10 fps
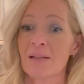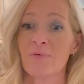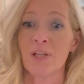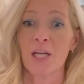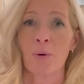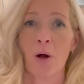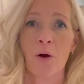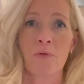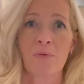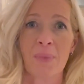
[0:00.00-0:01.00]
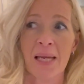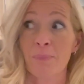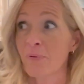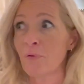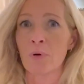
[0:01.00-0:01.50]
video of me
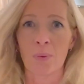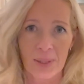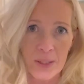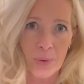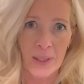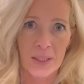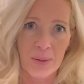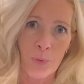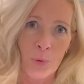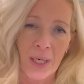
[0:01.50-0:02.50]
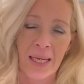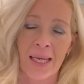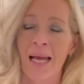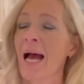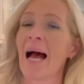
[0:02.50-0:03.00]
before I went to work this morning,
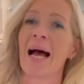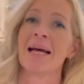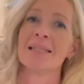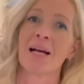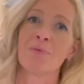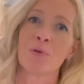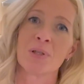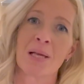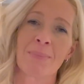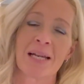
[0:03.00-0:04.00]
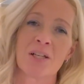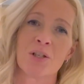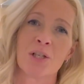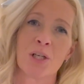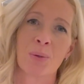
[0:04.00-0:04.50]
and I've also
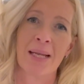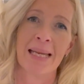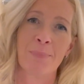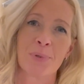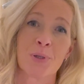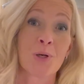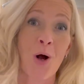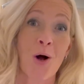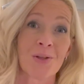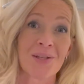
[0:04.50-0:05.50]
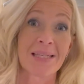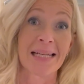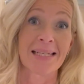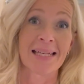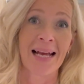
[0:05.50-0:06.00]
managed to nip to the garden
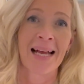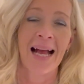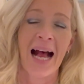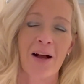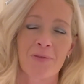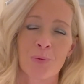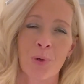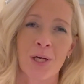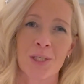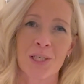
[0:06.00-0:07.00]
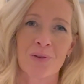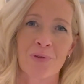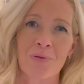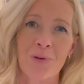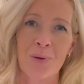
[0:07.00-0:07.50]
centre after work just for
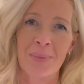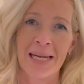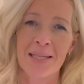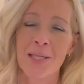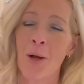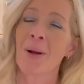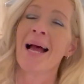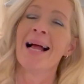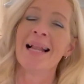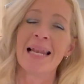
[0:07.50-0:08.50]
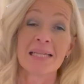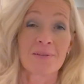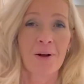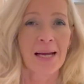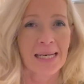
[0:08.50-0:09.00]
a few minutes. So let's
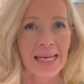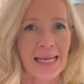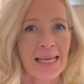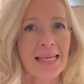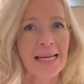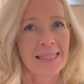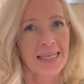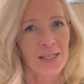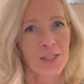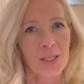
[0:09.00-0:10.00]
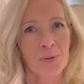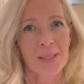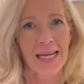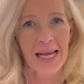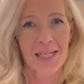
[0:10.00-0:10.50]
finally get into
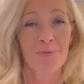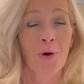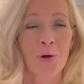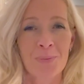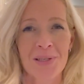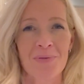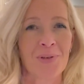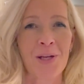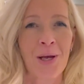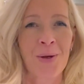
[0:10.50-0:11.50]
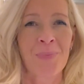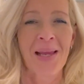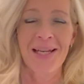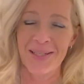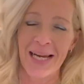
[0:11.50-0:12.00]
today's Vlogmas video,
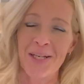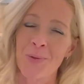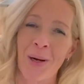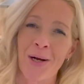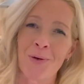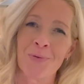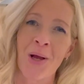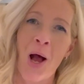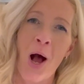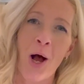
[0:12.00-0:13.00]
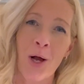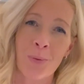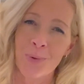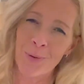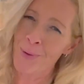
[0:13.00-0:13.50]
day 12.
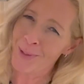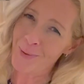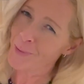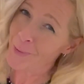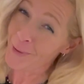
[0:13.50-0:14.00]
Hope you enjoy